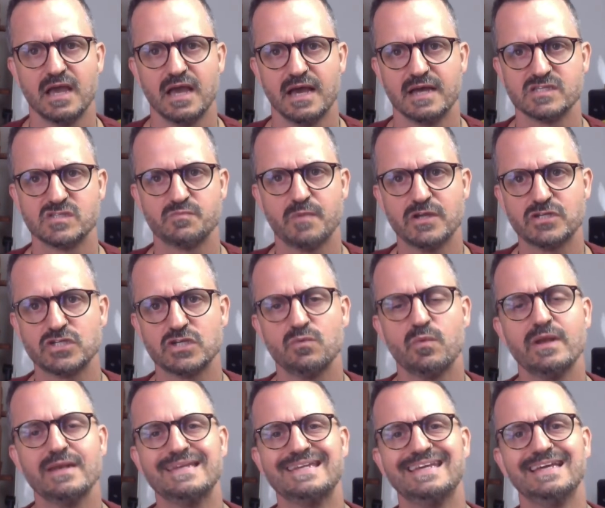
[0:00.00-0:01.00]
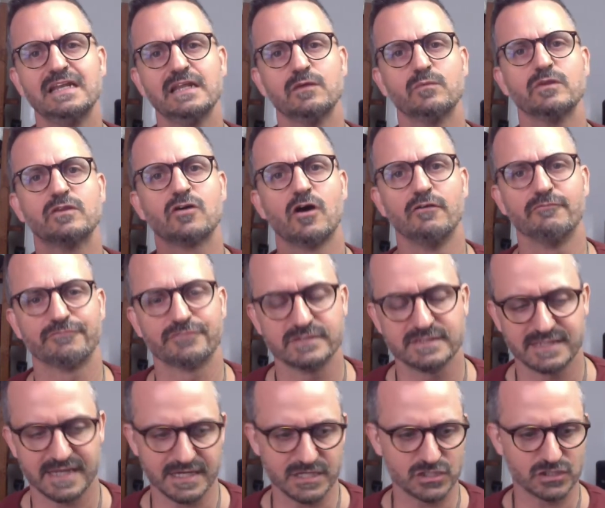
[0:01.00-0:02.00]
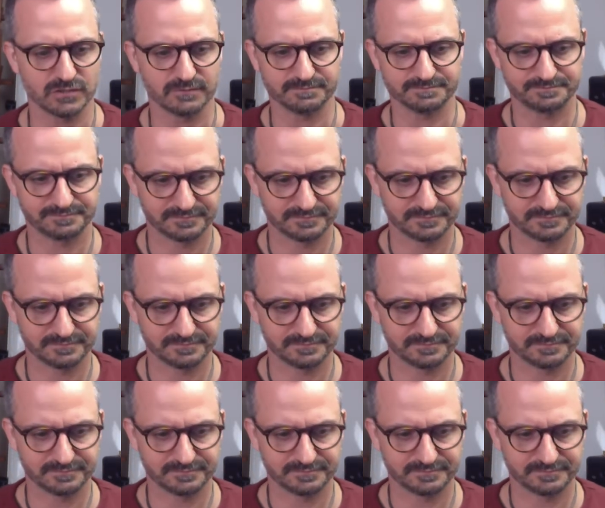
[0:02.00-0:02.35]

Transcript: especially when dealing with confrontation.